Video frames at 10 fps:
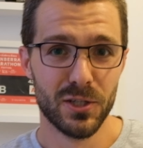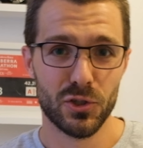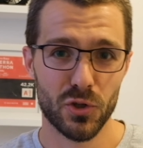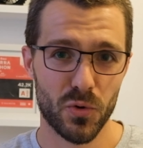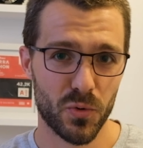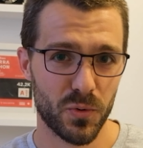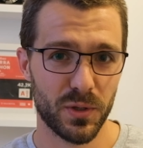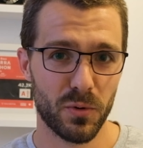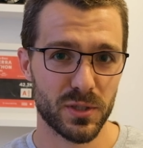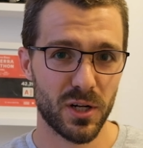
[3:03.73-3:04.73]
So
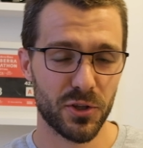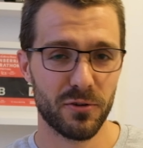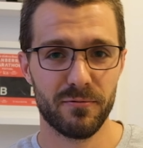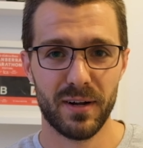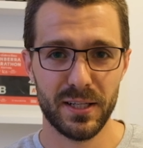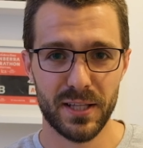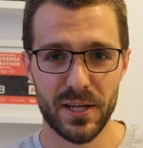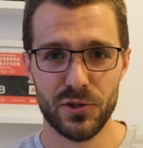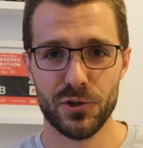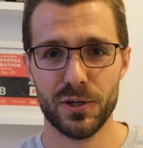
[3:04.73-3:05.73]
there was a lot of
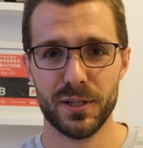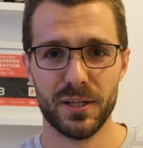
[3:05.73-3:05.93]
validation